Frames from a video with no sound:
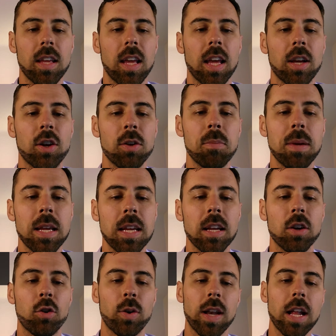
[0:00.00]
It could be
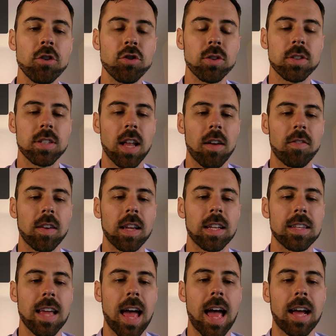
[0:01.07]
credential stuffing
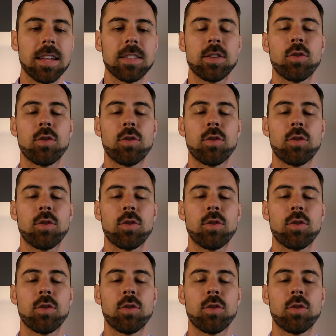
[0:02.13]
attacks